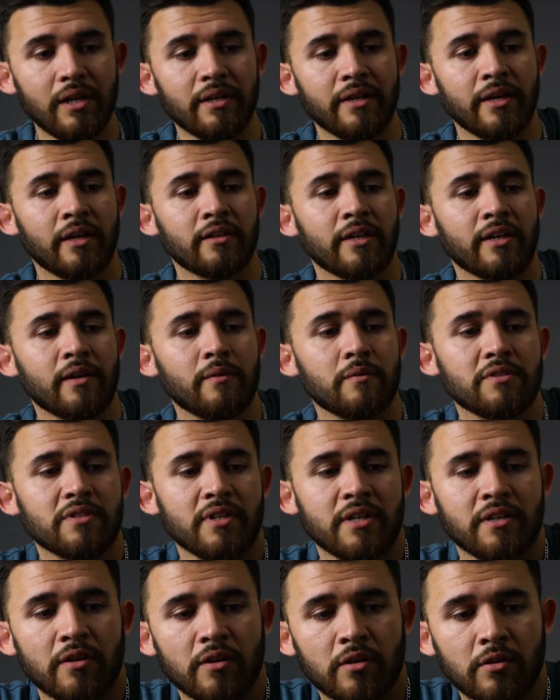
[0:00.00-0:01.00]
Now, like I was
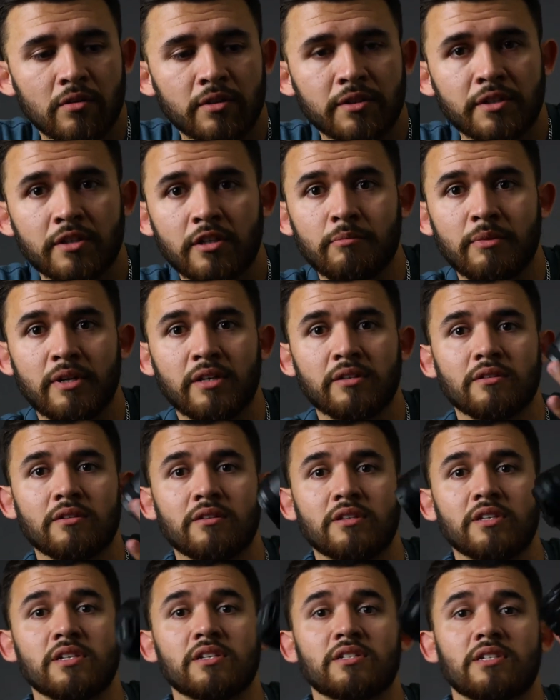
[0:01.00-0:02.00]
saying earlier
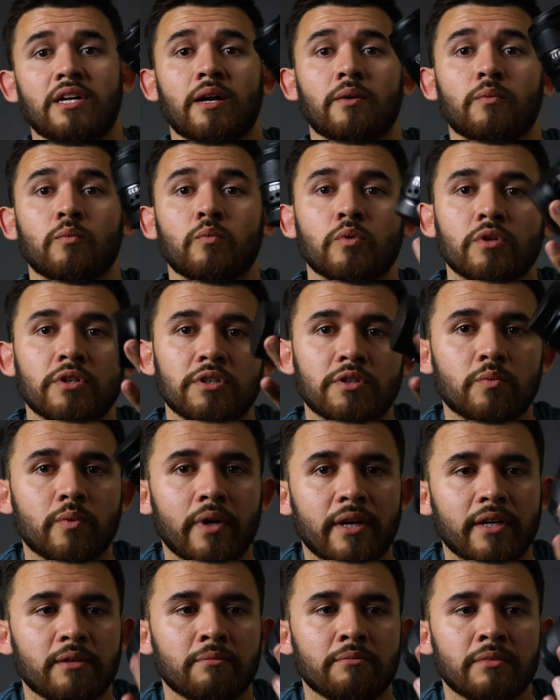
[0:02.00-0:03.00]
about this, I would
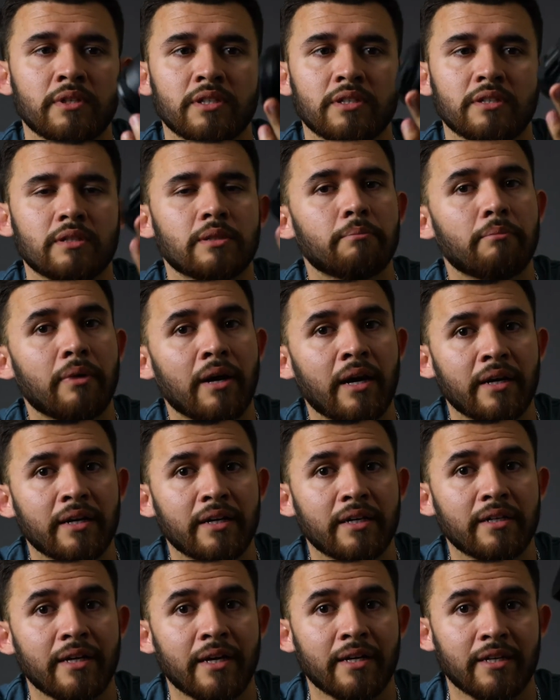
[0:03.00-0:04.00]
recommend
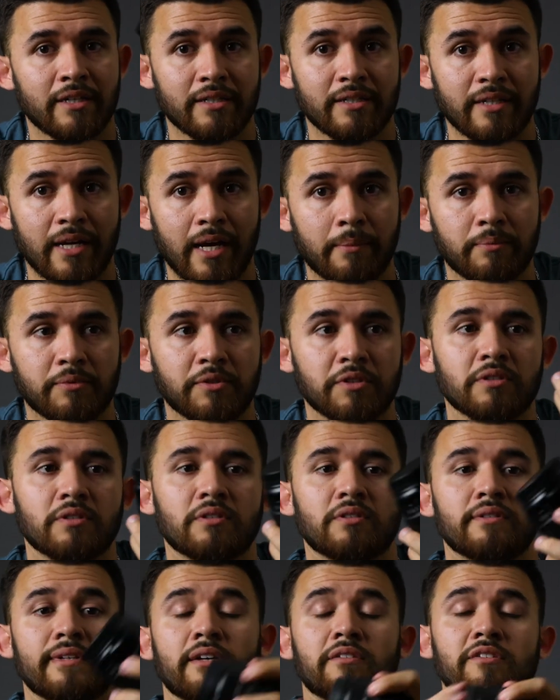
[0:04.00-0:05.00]
buying an adapter.
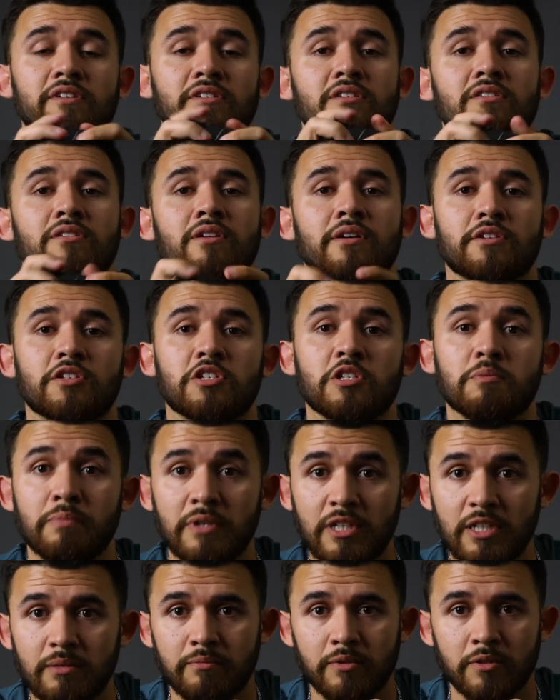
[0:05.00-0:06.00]
Now this is not a
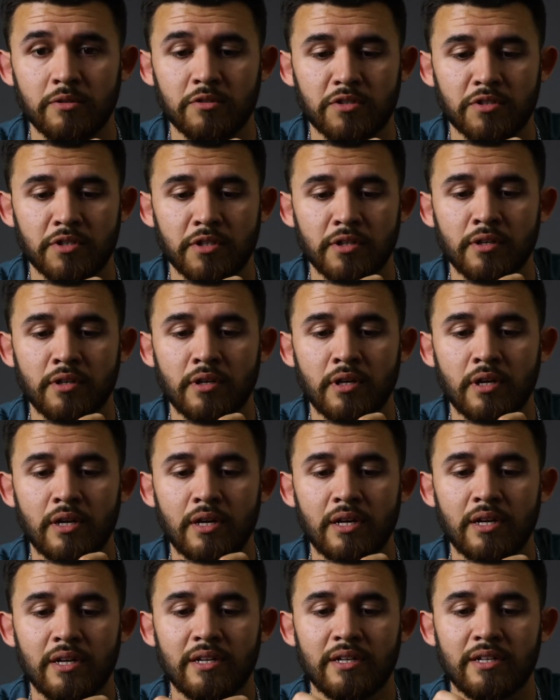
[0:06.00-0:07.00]
speed booster,
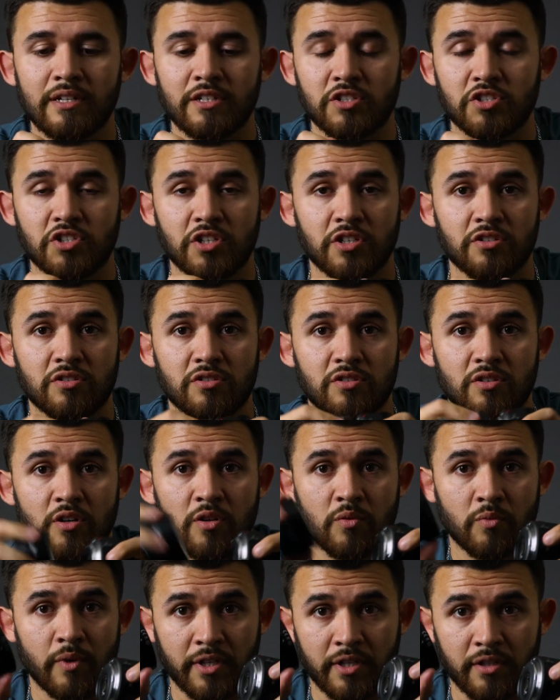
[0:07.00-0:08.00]
it is just
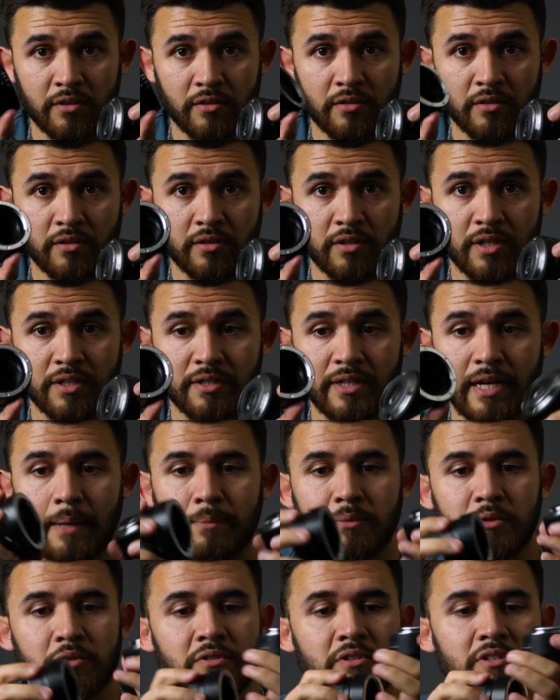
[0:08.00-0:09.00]
a regular
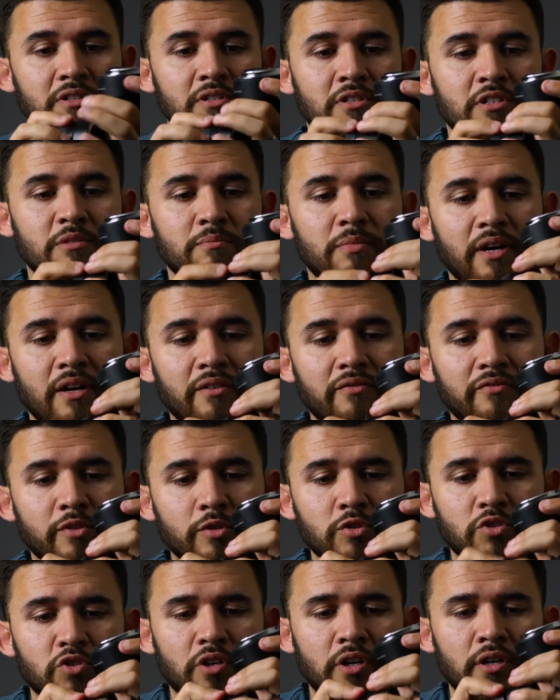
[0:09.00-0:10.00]
adapter. This is by
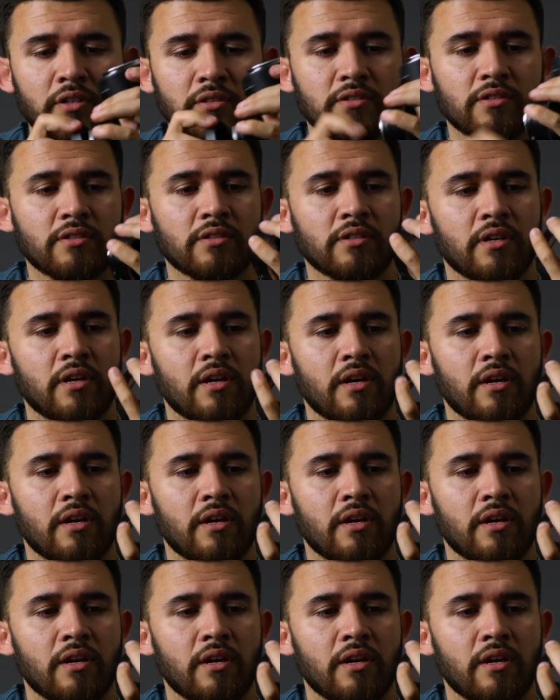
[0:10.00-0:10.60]
Viltrox.